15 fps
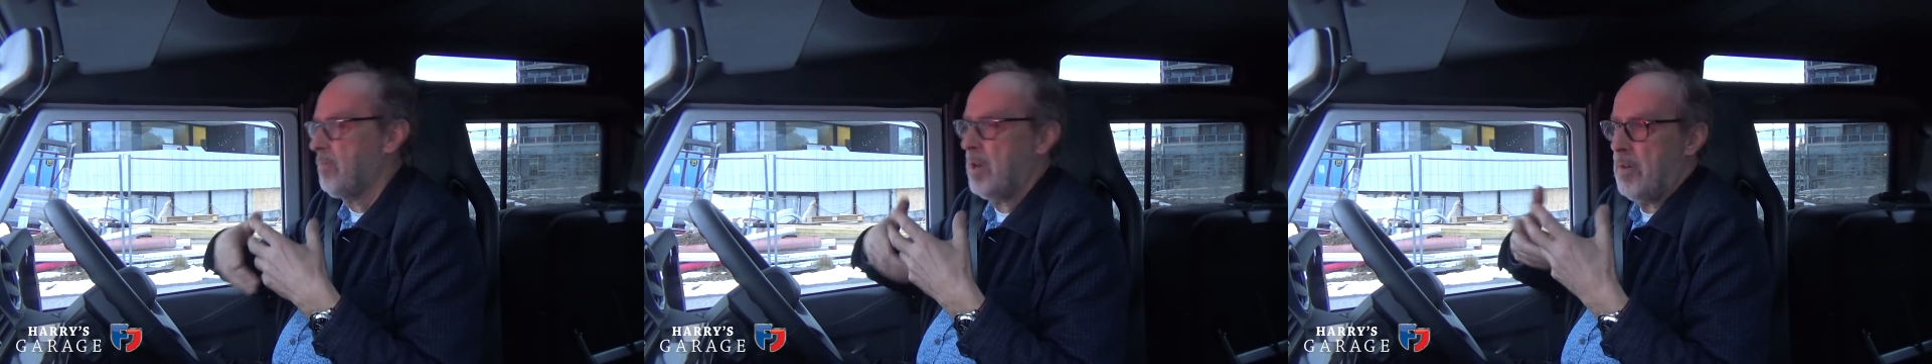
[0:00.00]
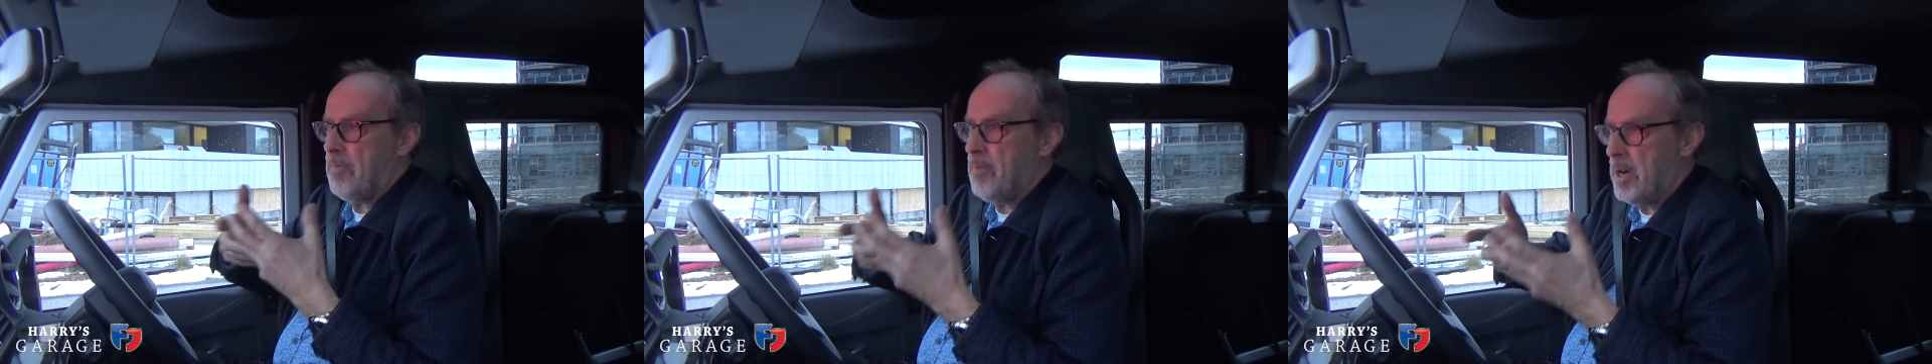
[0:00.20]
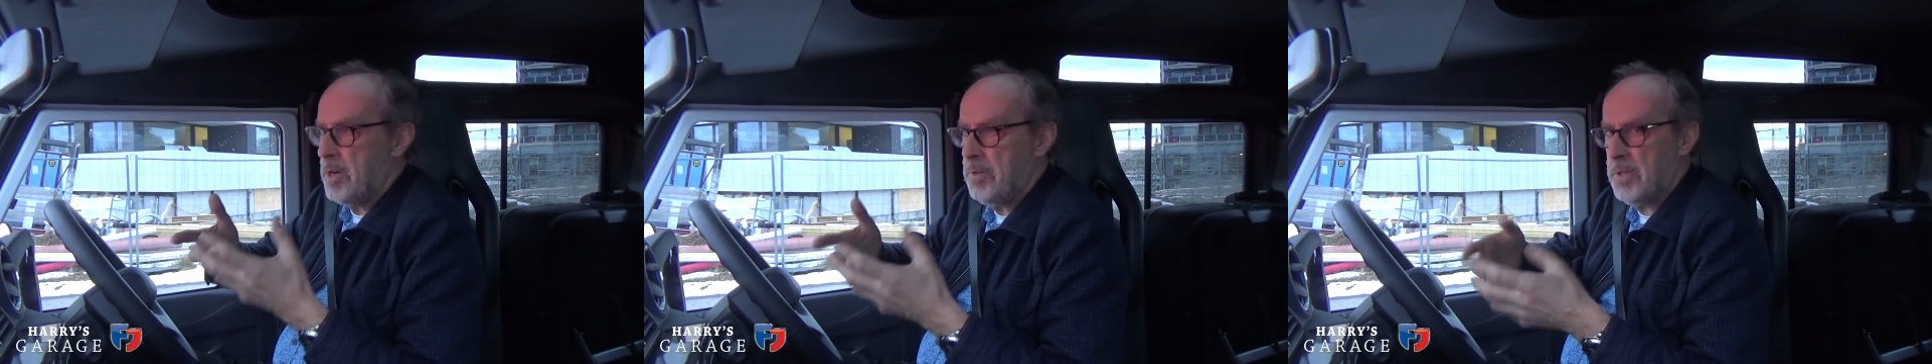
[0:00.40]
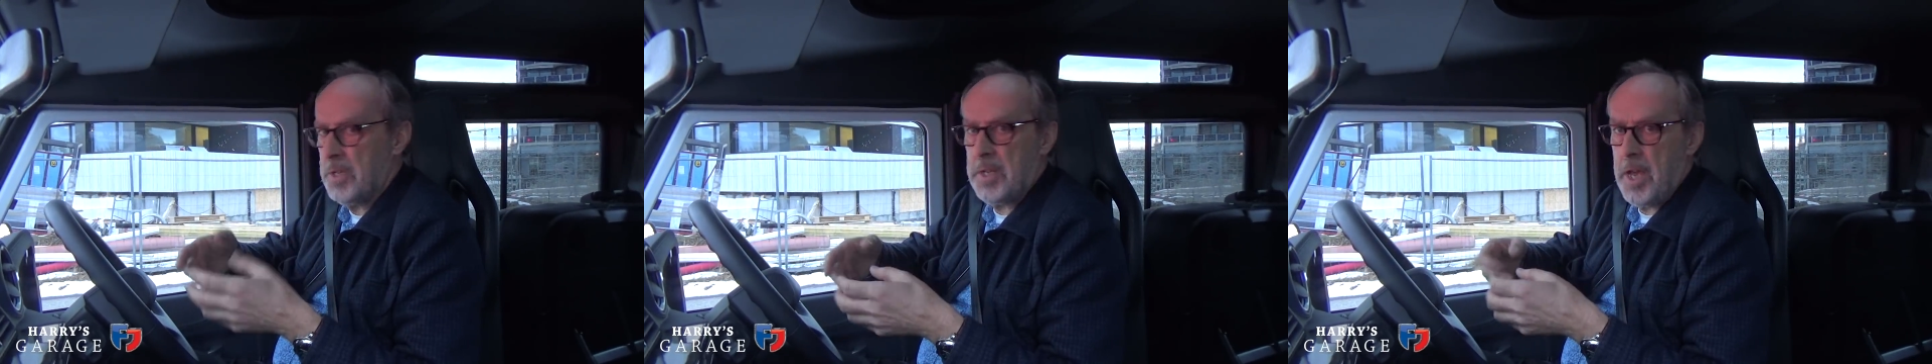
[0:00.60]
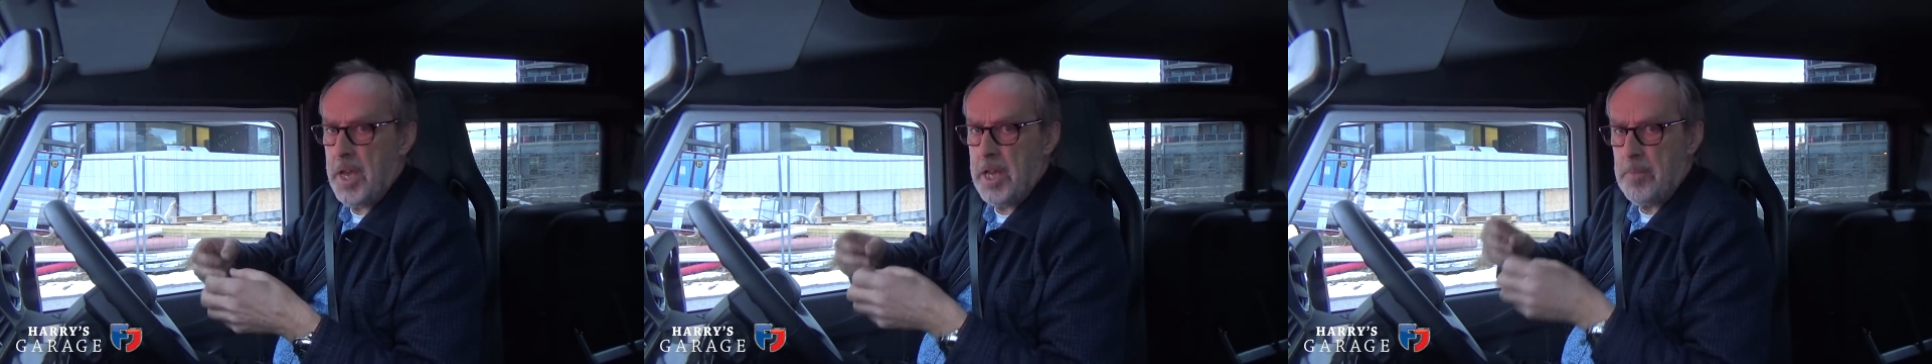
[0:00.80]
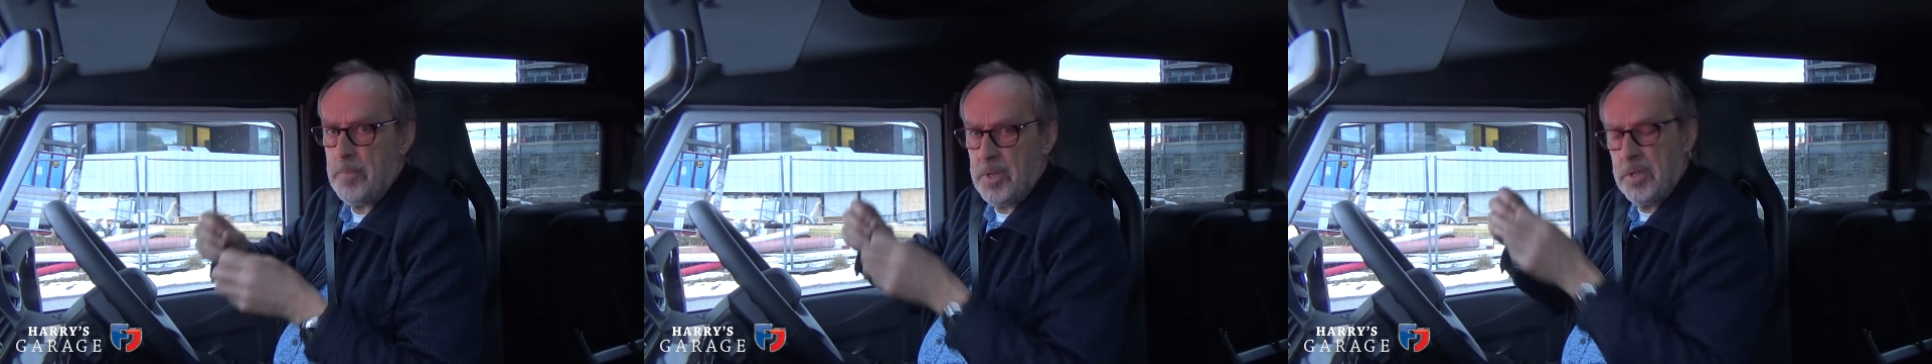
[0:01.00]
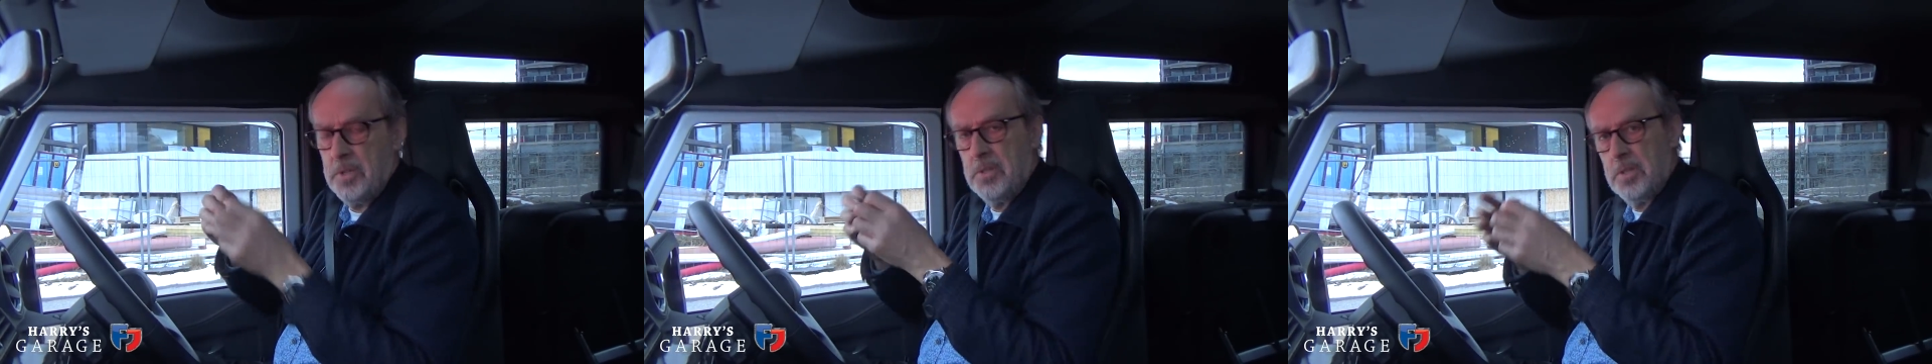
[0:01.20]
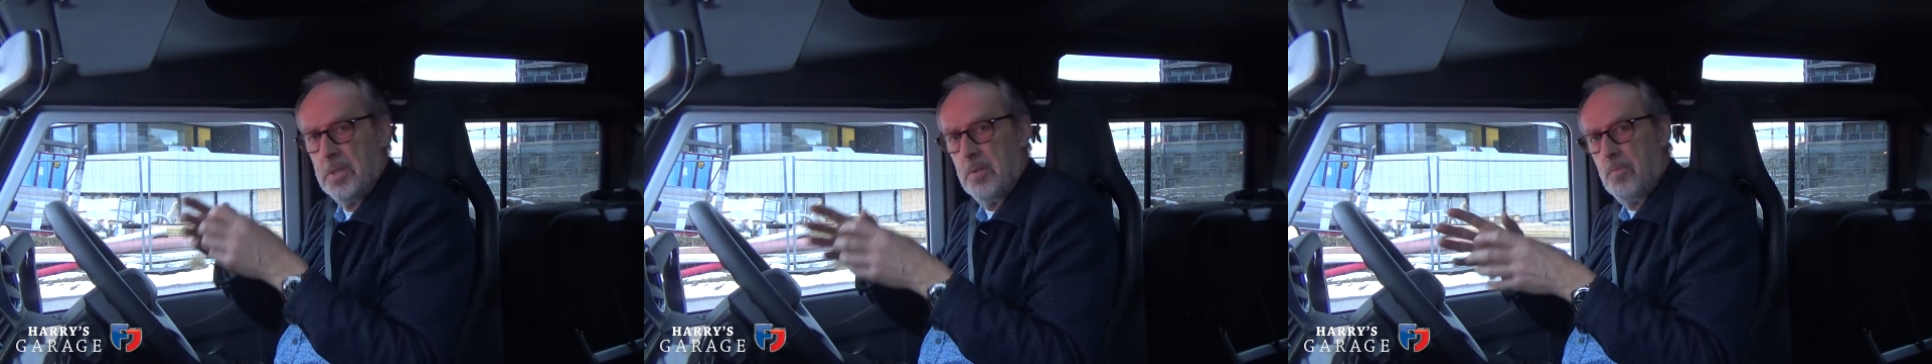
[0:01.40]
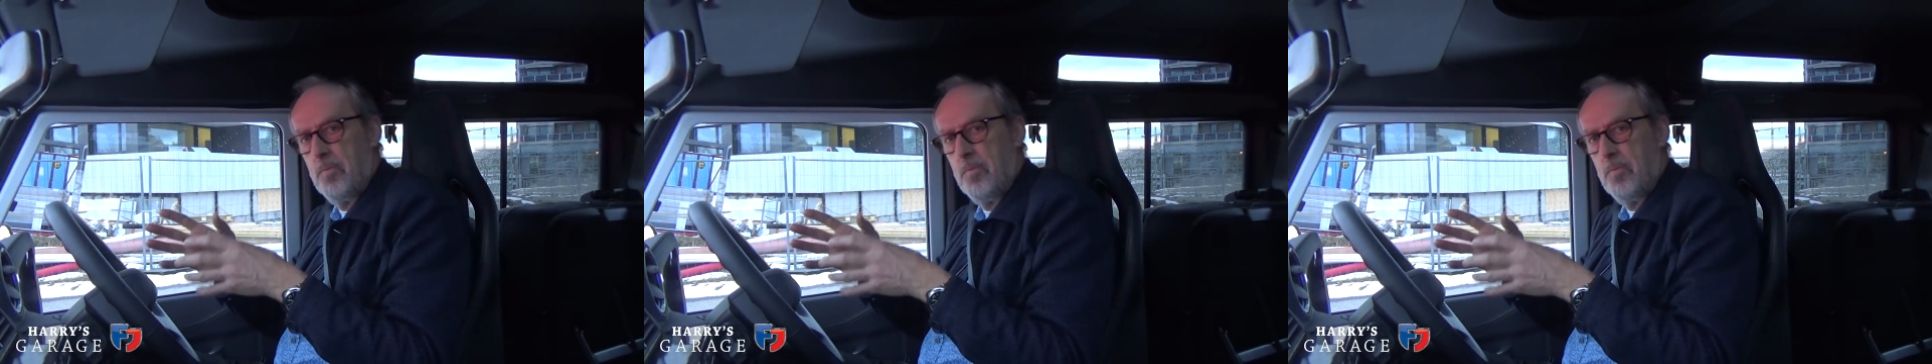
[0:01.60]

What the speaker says: arose again, because